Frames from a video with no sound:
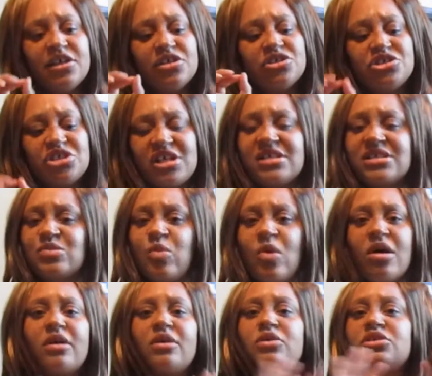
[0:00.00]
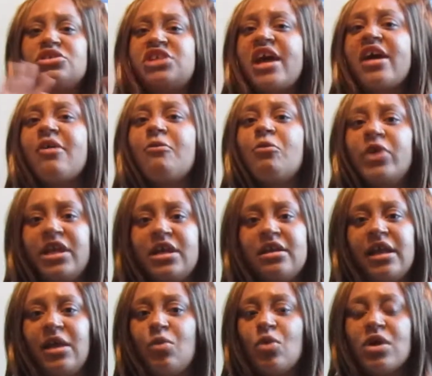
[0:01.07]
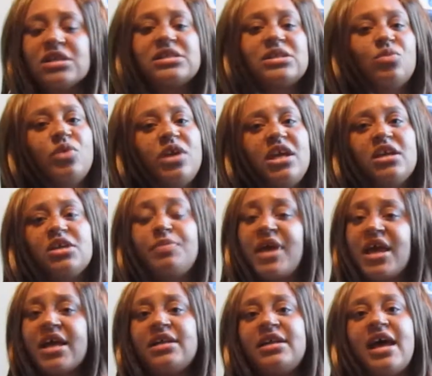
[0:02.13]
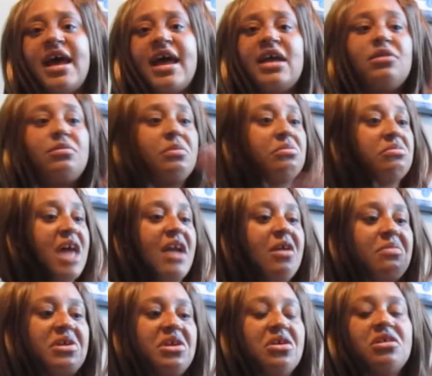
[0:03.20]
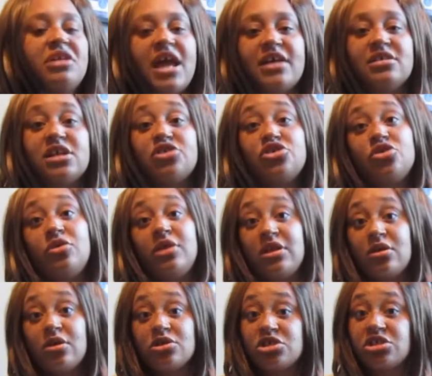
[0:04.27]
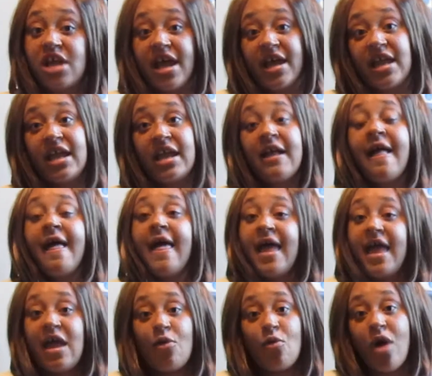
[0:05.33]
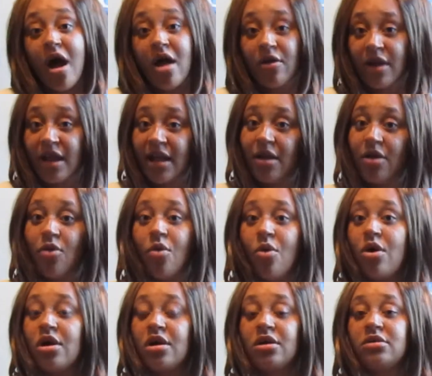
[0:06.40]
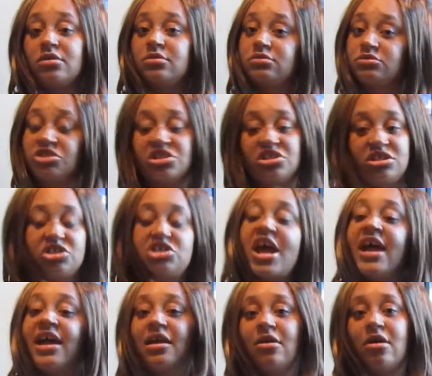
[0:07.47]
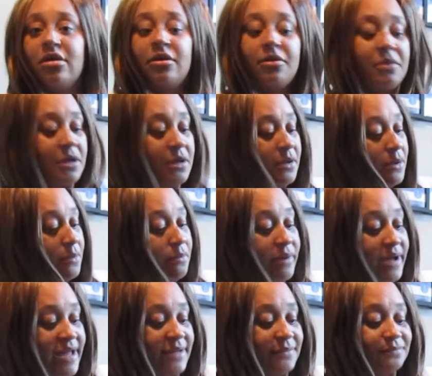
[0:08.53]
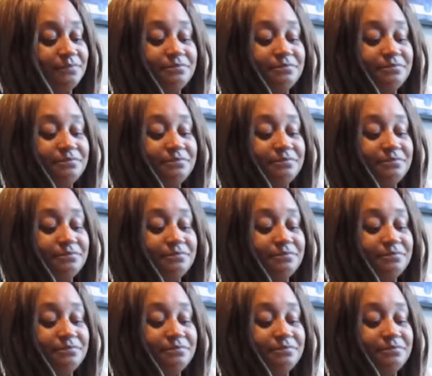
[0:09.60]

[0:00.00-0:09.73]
Just check them weekly. Once a week, pick a day. That'll be your days that you either checking and watering or just checking on them. But